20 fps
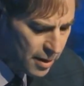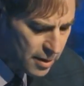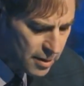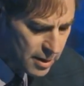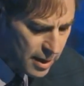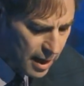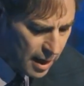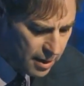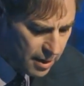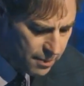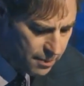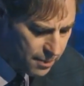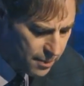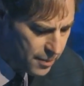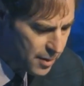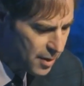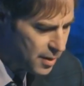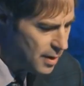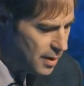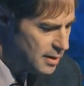said
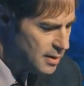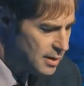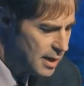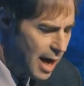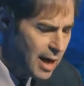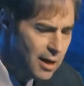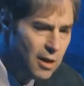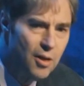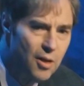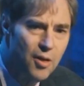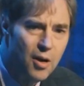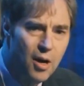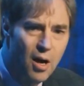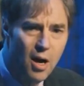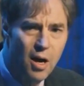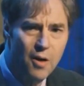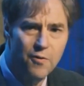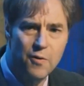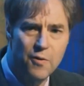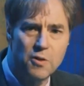that sadly the
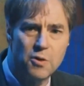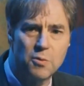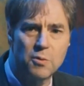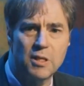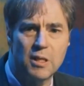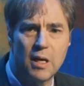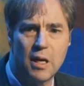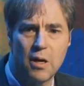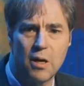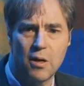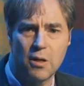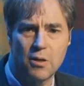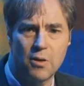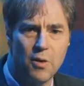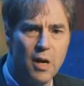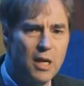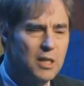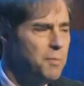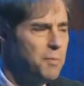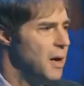conference was
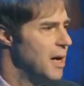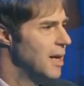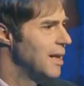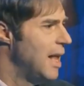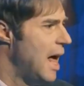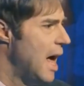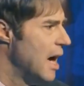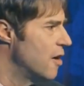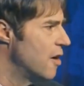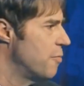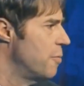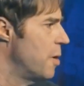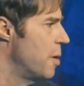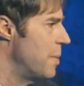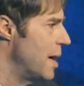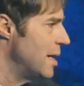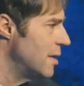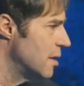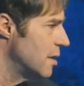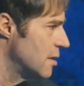characterized by a lack of
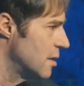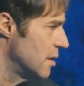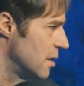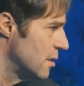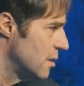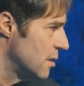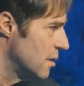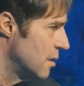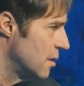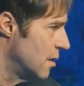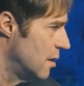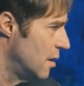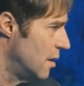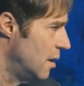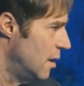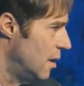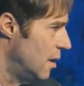momentousness.